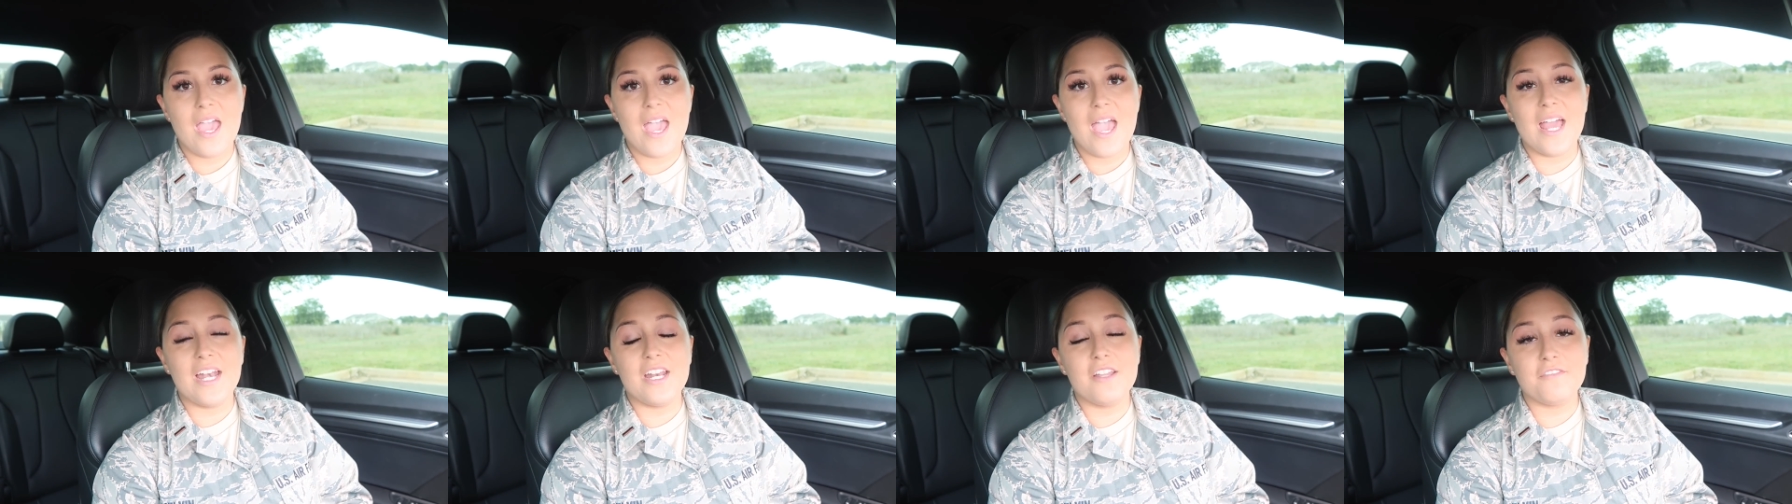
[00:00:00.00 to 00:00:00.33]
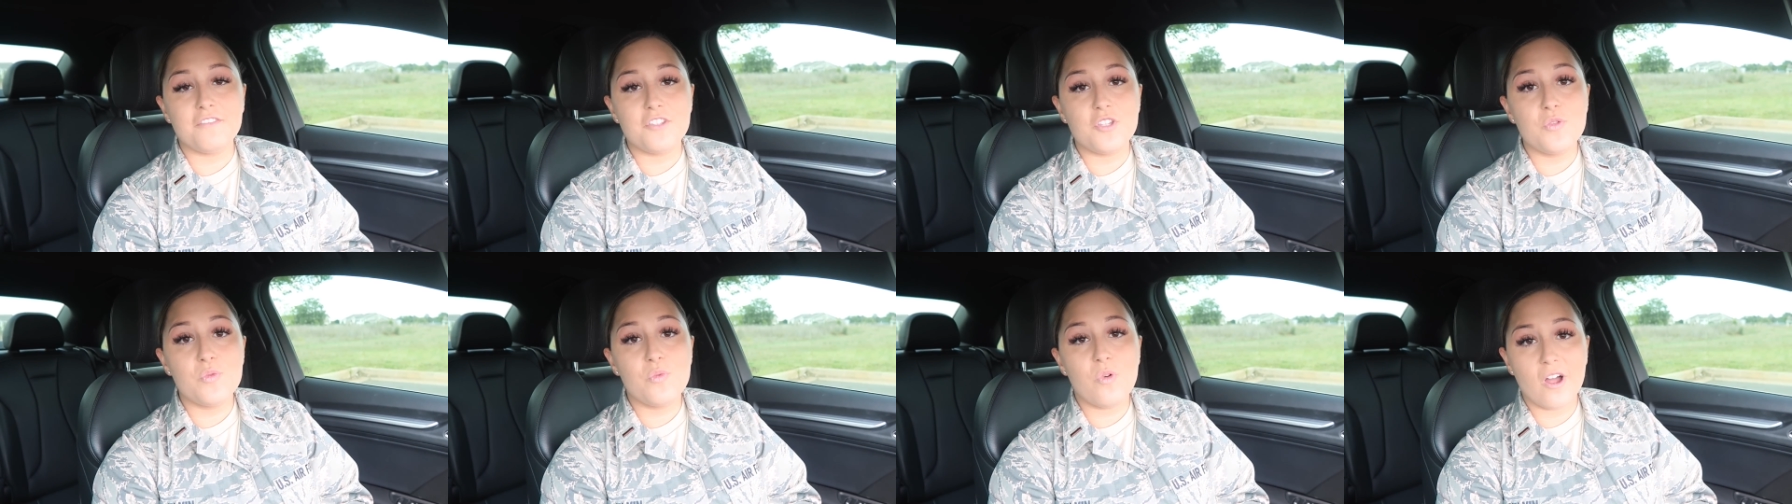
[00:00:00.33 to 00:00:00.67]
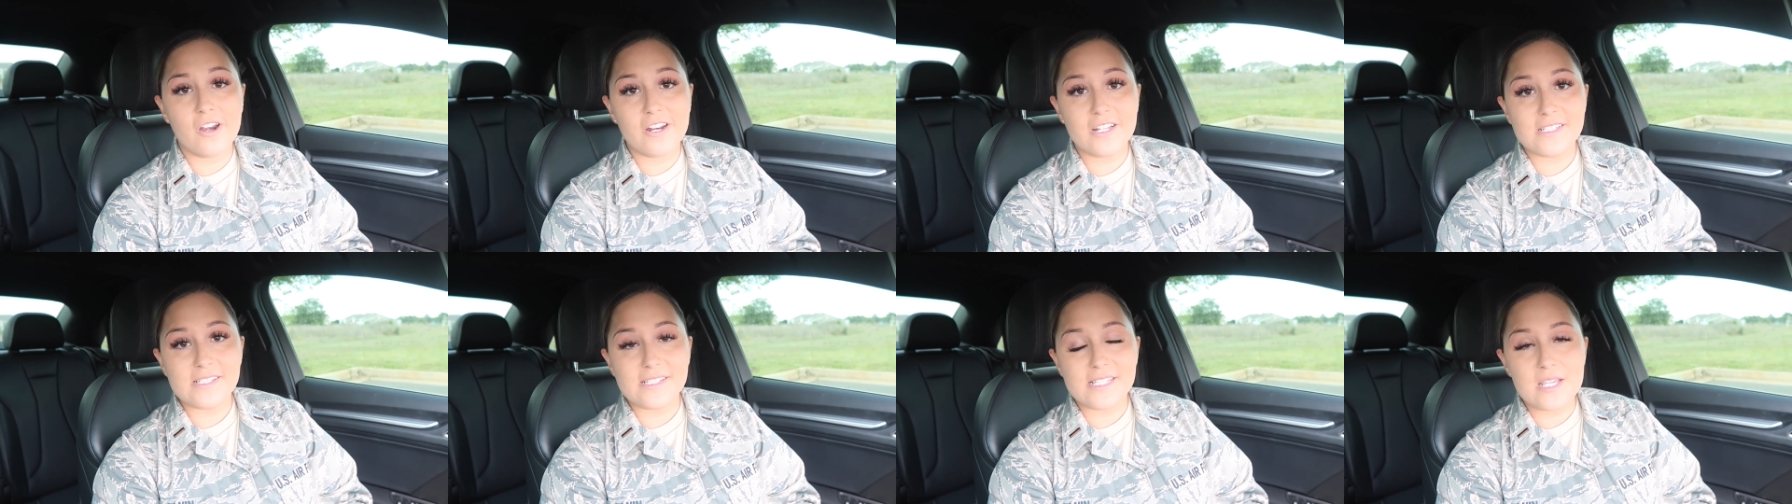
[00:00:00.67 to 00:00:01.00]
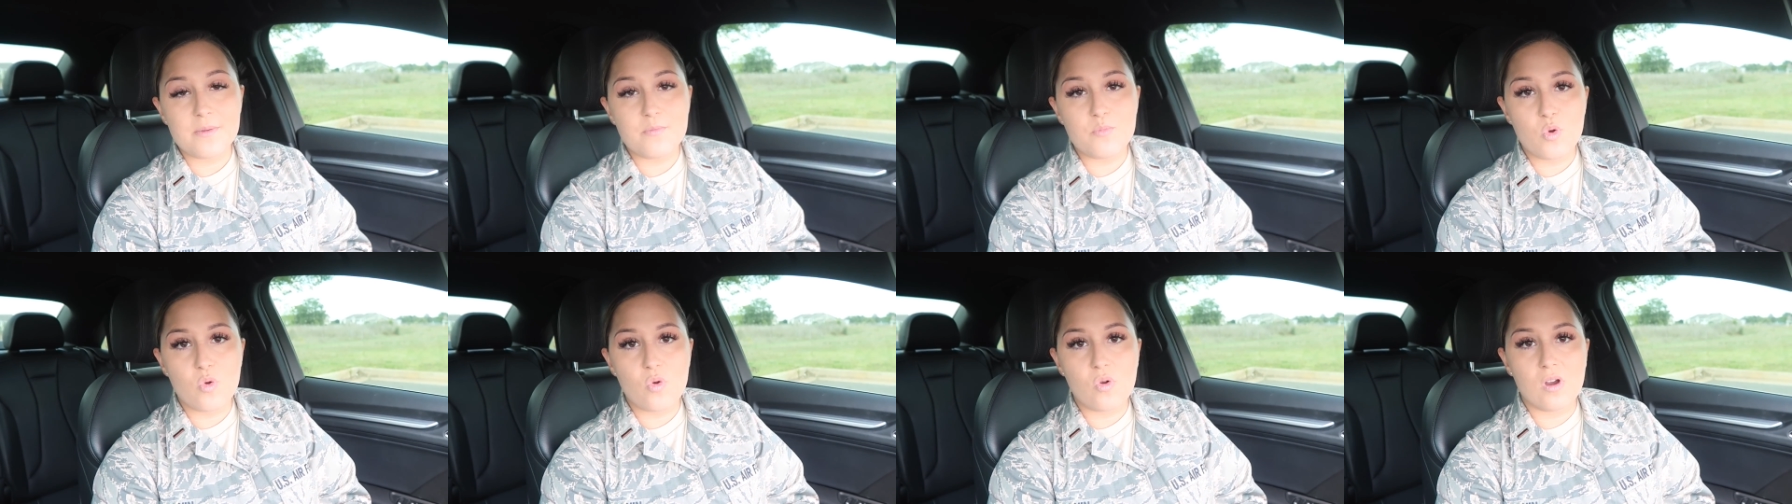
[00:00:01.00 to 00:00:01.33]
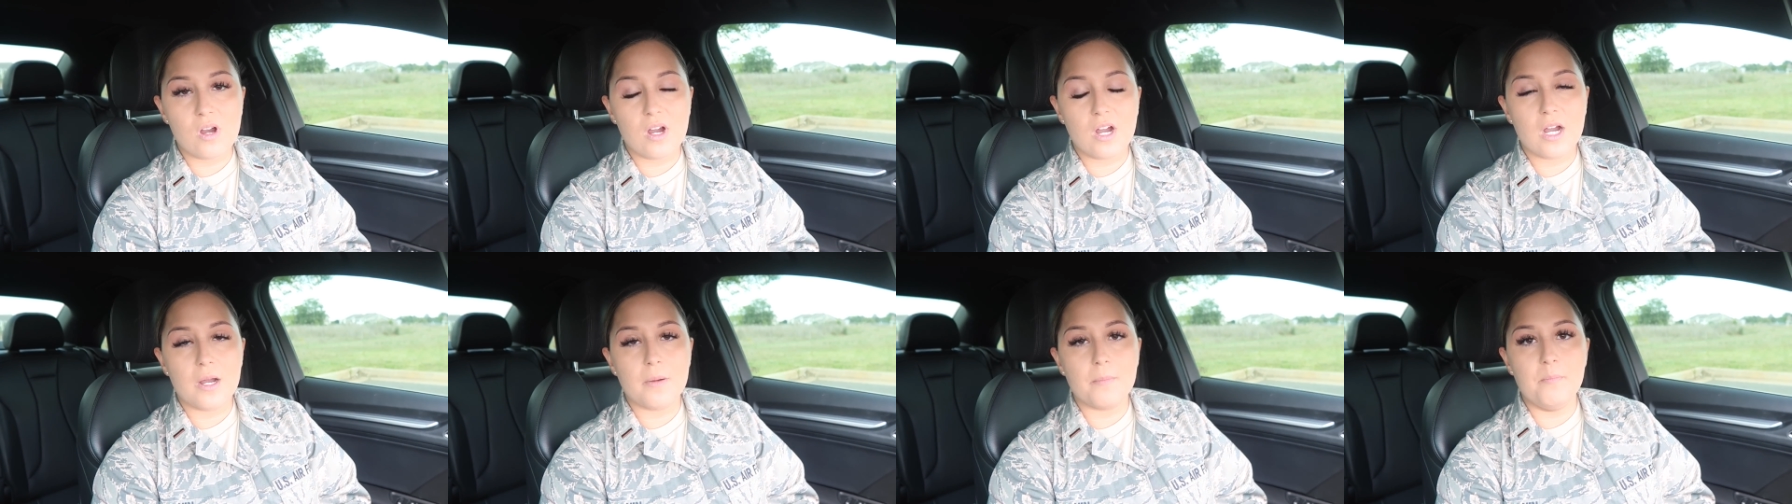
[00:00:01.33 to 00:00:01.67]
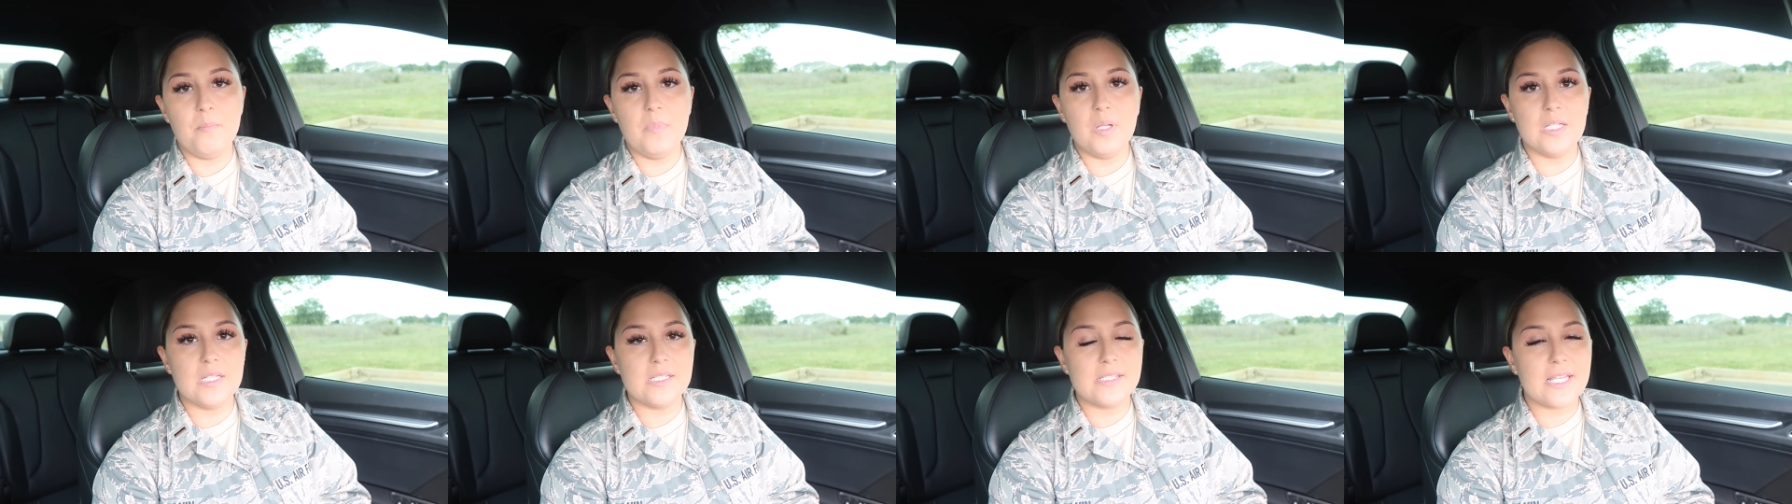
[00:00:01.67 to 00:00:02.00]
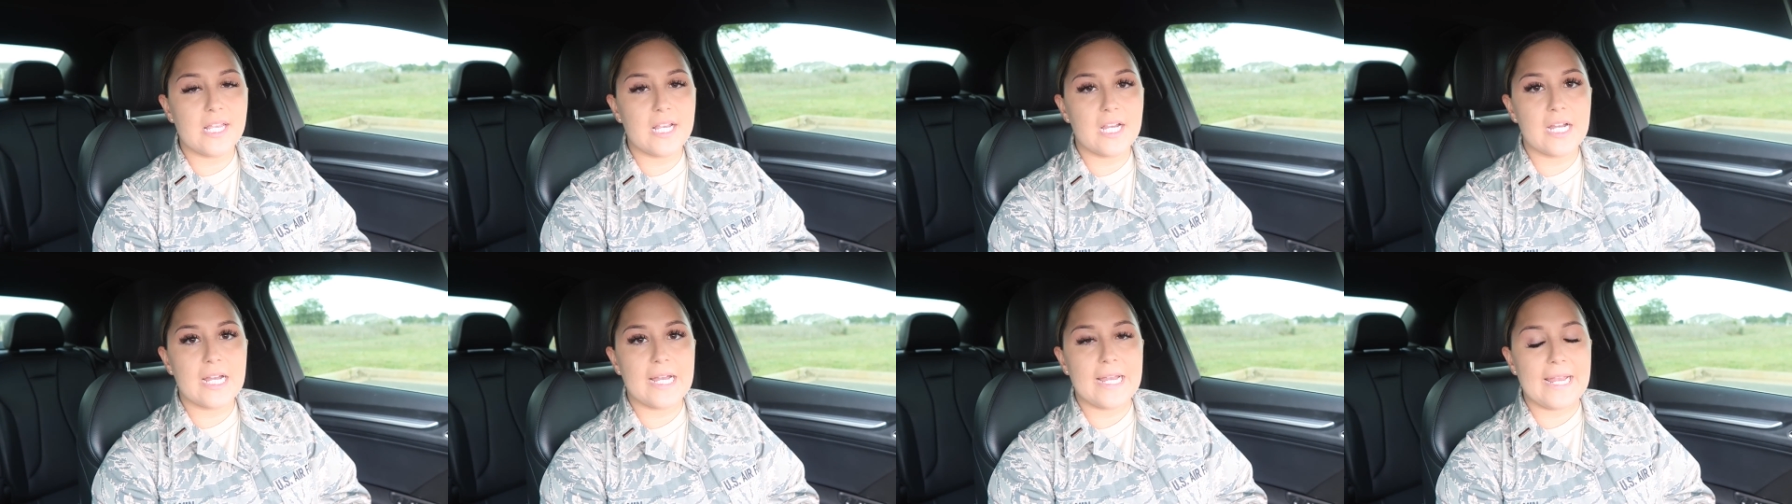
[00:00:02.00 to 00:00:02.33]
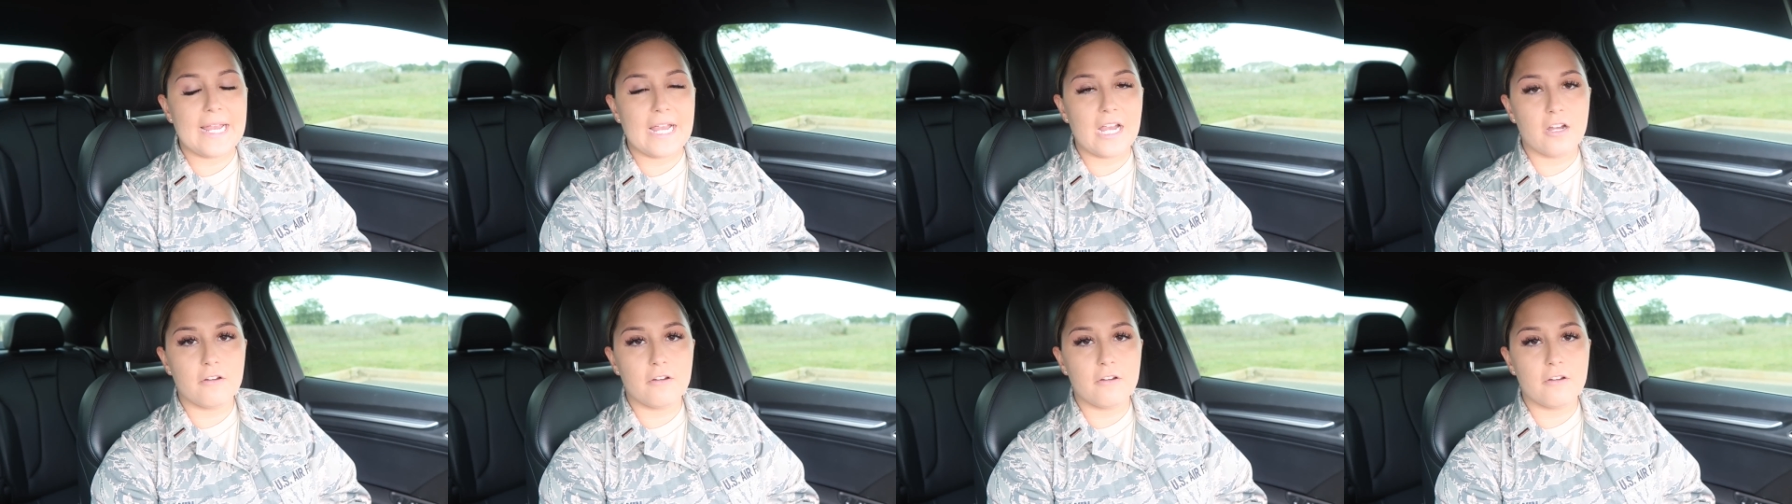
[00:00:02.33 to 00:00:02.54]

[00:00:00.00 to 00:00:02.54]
And if you want to see more military,